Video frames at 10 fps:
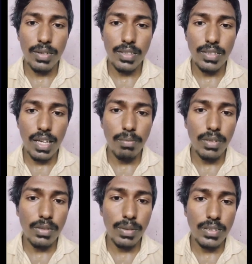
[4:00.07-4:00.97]
space
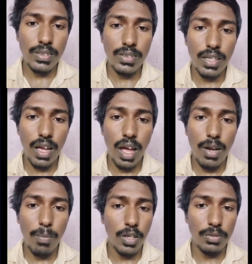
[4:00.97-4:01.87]
is a
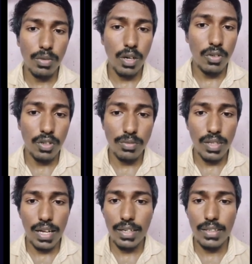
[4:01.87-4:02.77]
all possible outcomes
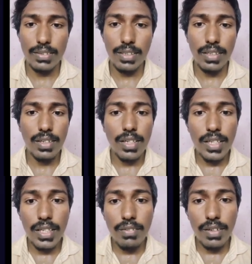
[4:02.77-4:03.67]
already said.
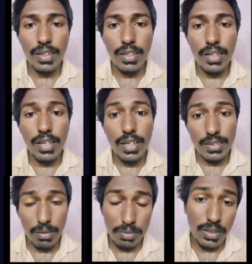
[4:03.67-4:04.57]
Event, a
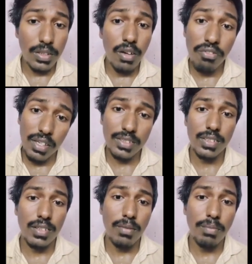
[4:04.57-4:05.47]
subset of
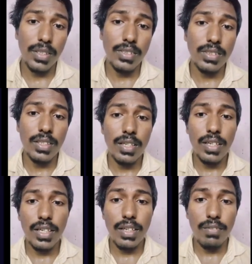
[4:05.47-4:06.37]
S, means
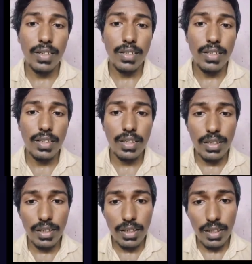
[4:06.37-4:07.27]
event
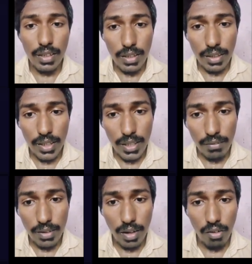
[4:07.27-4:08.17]

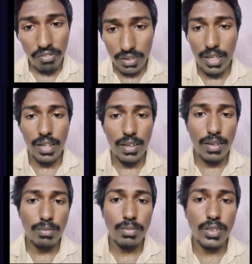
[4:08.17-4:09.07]
event of A,
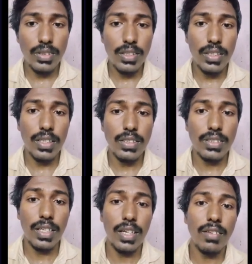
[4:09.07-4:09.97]
means it
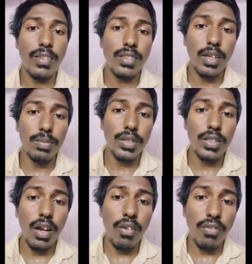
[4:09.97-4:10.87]
is a
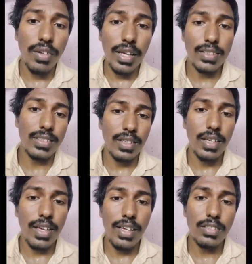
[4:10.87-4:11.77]
subset of S
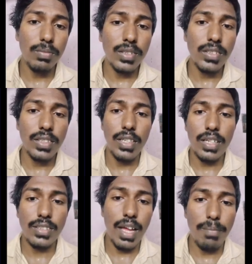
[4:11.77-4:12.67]
means
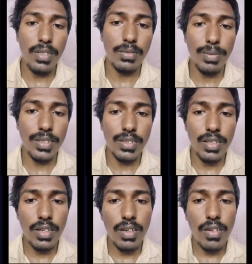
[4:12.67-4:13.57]
here sample space.
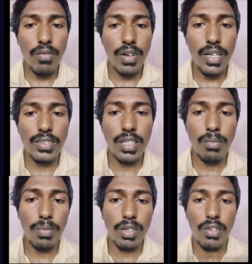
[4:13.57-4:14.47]
For
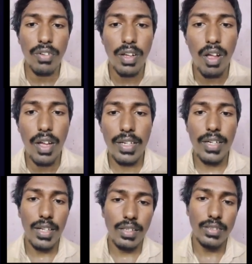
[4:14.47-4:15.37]
example, if a coin
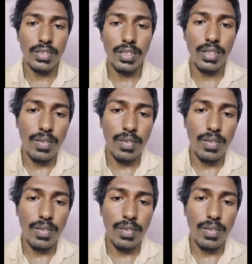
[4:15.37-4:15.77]
a toss,